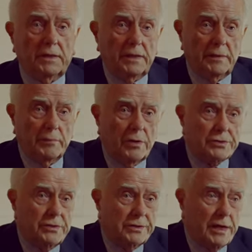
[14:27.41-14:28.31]
It
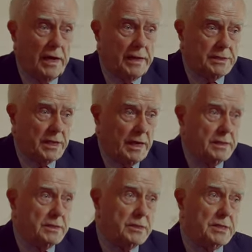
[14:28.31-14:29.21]
wasn't, hi,
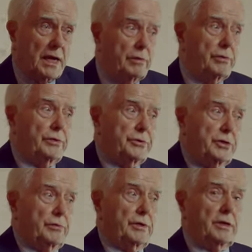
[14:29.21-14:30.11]
Titus, how are you
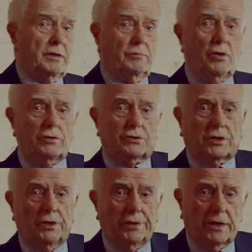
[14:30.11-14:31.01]
doing and what's
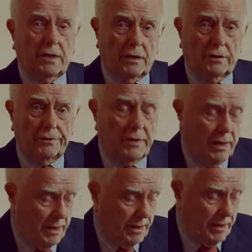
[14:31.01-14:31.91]
going
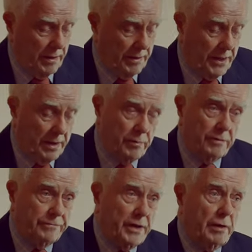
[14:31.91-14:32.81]
on? They
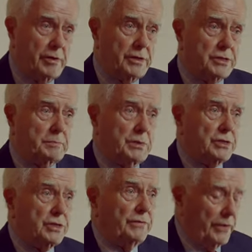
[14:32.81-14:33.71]
were very
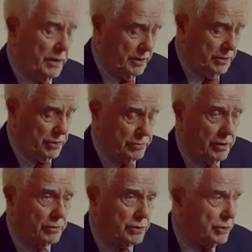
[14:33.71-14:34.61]
specific
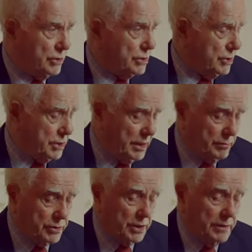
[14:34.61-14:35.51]
instructions that he
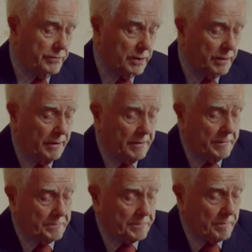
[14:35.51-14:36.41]
was giving
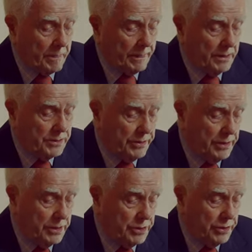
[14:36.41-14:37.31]
to
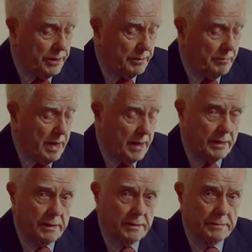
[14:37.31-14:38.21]
this young man.